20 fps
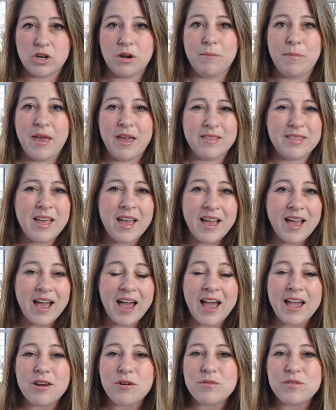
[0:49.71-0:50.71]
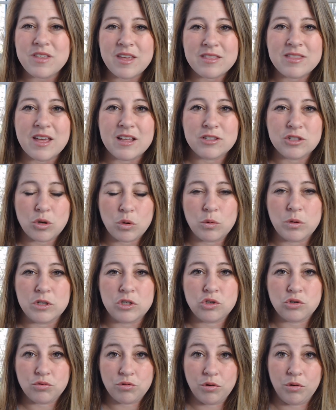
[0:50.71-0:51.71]
and bath. I don't think that's always
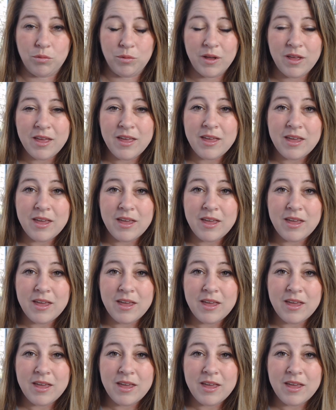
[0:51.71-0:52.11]
true.